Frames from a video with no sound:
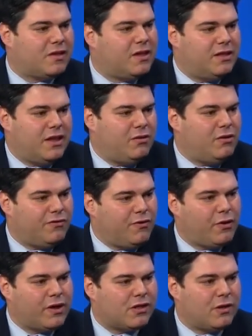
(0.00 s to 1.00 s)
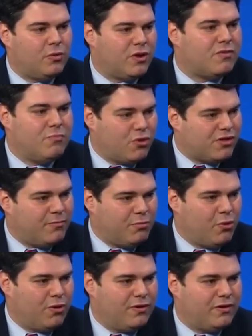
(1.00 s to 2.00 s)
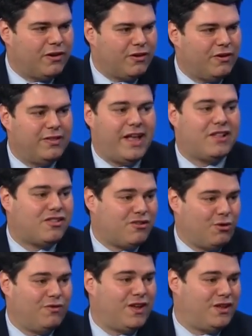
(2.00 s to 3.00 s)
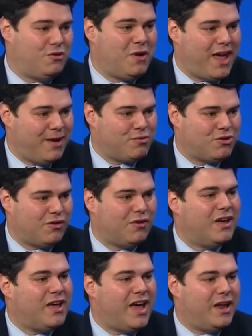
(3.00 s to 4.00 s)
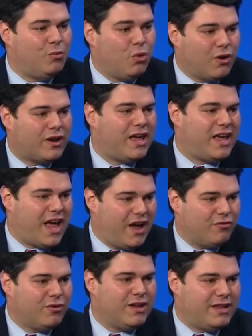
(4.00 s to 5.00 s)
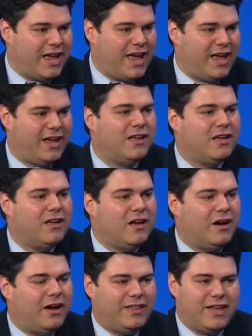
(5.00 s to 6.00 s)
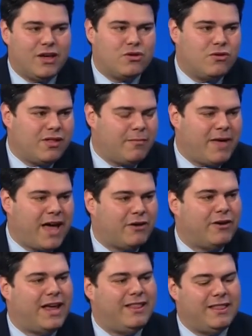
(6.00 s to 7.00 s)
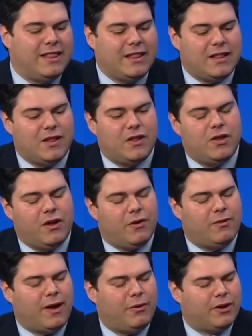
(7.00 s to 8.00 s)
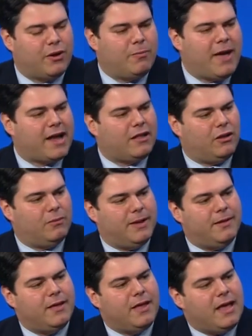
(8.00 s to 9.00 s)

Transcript: continue to focus on what's most important to her, and that's serving New Hampshire mm -hmm. and working every day on the issues that matter. And, you know, I want to go back a little bit.